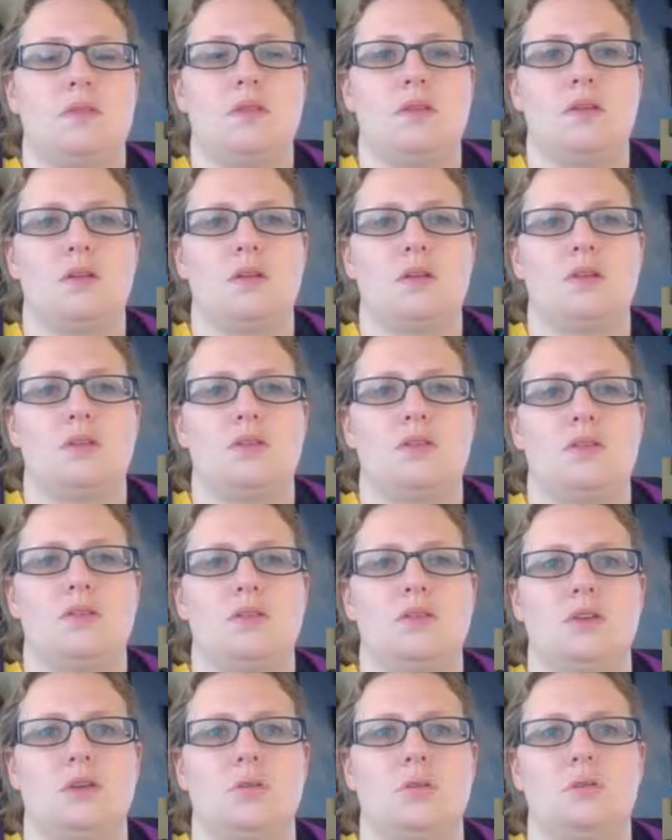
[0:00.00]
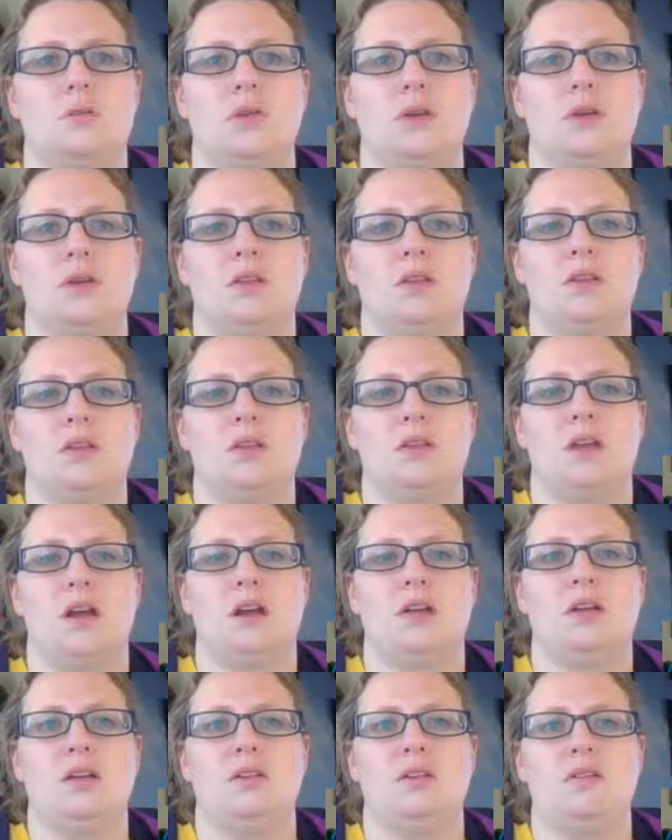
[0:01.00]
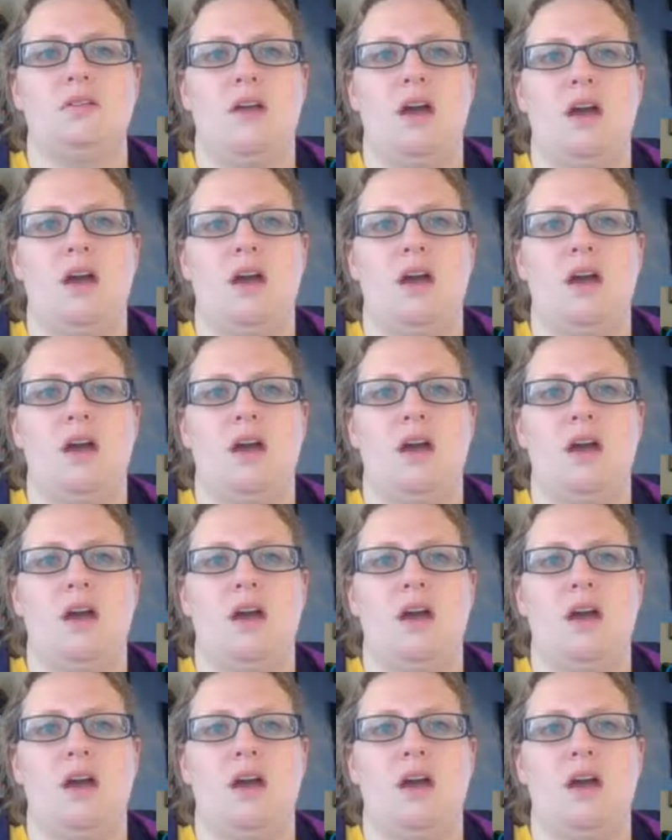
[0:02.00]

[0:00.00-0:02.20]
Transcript: So it'd be the 95.